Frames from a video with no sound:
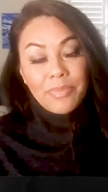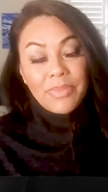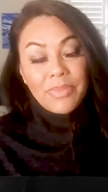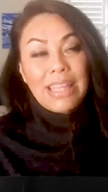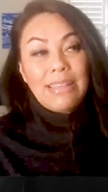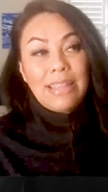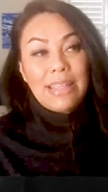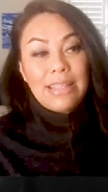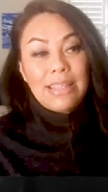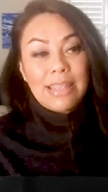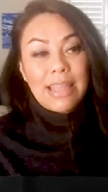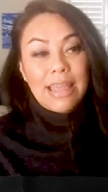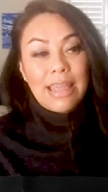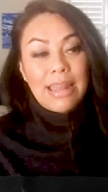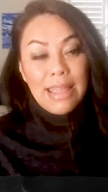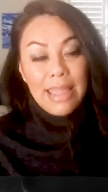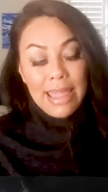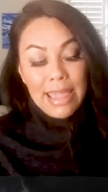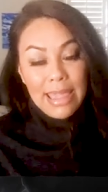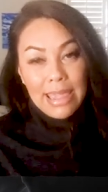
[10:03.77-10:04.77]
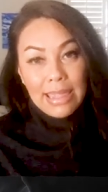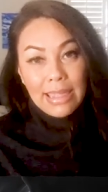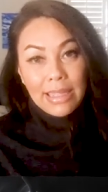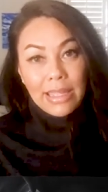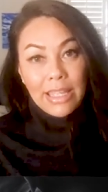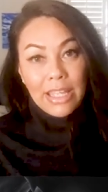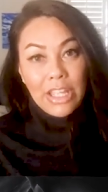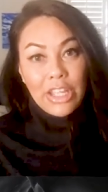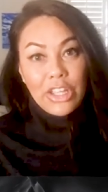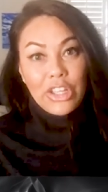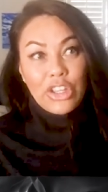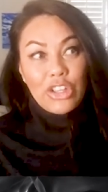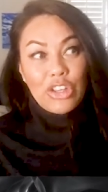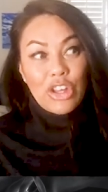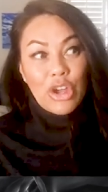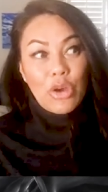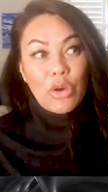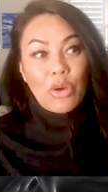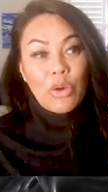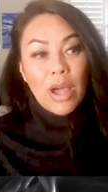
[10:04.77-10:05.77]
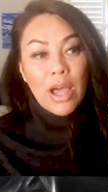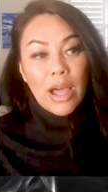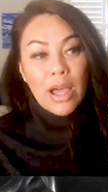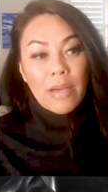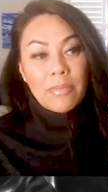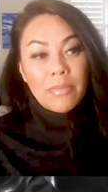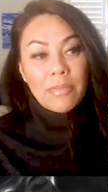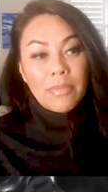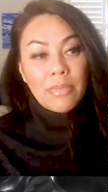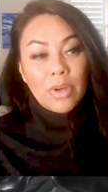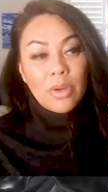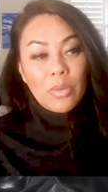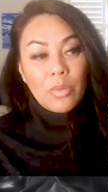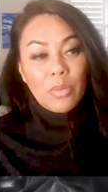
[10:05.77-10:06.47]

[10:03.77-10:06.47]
and they said, hey, you know, um,